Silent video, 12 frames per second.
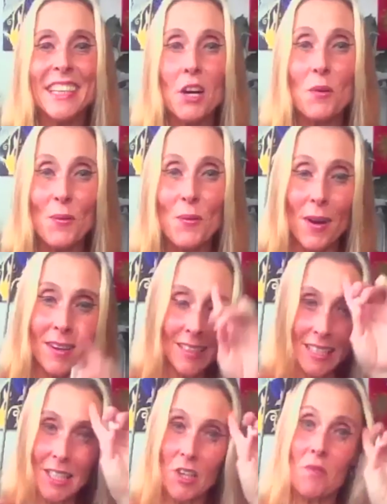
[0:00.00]
a lot of
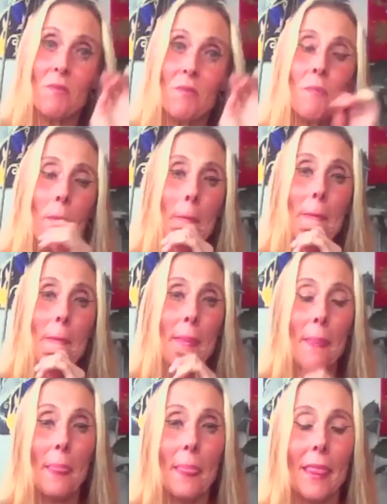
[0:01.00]
people are not even able
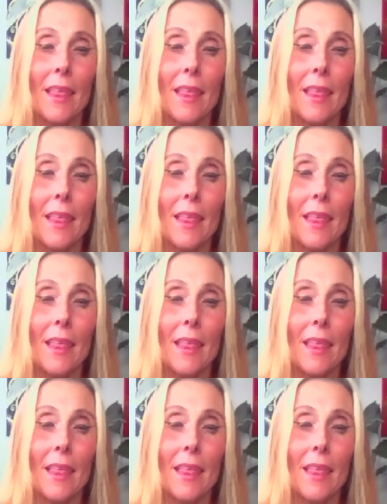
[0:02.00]
to do